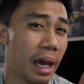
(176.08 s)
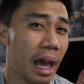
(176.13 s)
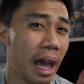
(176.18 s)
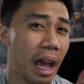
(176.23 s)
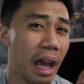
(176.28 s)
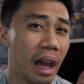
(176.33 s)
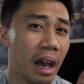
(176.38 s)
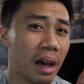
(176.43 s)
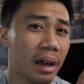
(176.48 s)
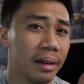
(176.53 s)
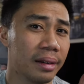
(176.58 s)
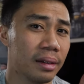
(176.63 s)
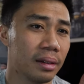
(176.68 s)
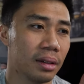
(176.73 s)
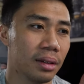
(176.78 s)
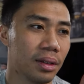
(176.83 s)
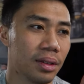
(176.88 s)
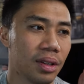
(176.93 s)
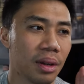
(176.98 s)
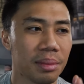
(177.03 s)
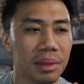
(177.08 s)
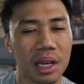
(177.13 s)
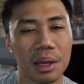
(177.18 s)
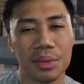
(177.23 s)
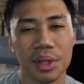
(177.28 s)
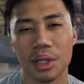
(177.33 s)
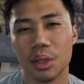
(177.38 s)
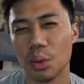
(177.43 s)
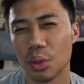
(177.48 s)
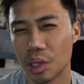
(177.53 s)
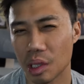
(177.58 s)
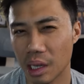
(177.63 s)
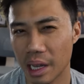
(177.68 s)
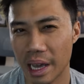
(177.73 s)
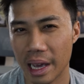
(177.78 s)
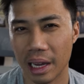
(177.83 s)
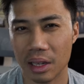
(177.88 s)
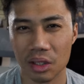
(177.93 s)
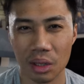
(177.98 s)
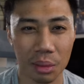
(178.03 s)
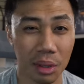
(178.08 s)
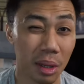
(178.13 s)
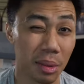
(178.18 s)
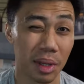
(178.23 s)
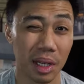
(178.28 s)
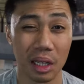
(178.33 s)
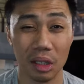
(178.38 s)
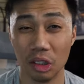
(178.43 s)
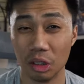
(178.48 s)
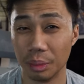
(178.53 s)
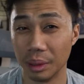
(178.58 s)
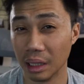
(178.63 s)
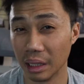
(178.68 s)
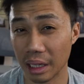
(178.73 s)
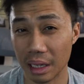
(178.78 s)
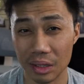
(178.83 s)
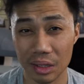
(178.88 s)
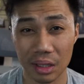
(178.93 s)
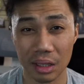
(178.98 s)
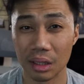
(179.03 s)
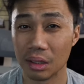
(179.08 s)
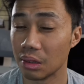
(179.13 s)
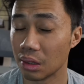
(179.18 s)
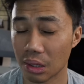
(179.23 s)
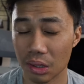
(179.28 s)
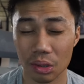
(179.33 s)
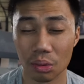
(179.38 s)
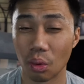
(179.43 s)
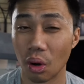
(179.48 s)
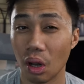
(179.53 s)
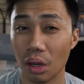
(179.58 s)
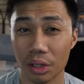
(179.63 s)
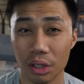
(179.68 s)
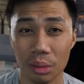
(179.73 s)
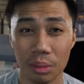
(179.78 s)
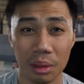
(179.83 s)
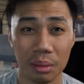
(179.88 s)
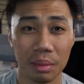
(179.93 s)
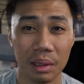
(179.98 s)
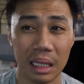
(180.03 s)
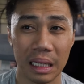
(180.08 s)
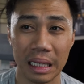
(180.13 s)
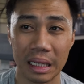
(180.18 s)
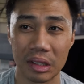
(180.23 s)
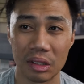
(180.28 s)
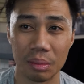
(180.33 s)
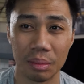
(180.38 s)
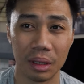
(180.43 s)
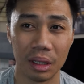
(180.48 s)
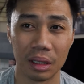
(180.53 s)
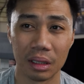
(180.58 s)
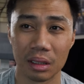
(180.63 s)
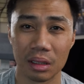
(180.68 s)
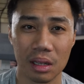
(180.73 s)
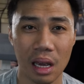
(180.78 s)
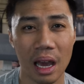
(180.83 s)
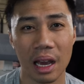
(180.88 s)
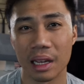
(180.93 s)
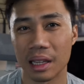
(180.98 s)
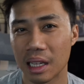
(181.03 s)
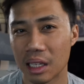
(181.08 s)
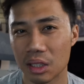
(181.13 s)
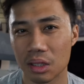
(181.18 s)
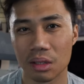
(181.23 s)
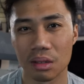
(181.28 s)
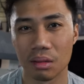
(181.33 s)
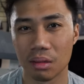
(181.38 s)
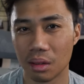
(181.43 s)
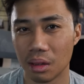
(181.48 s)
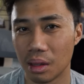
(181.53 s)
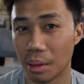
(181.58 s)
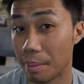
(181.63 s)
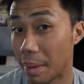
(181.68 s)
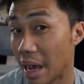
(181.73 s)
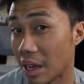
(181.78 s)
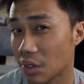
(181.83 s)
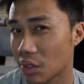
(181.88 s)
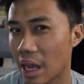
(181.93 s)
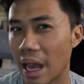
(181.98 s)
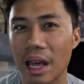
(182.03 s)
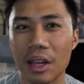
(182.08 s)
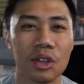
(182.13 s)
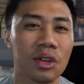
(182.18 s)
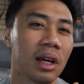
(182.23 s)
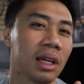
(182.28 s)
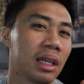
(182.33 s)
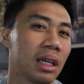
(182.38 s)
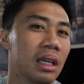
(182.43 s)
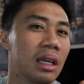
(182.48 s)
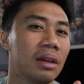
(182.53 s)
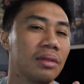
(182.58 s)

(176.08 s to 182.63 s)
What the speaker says: And sometimes I do slack, sometimes I get a little bit lazy because we're all human beings, but Tag, that's the best answer I could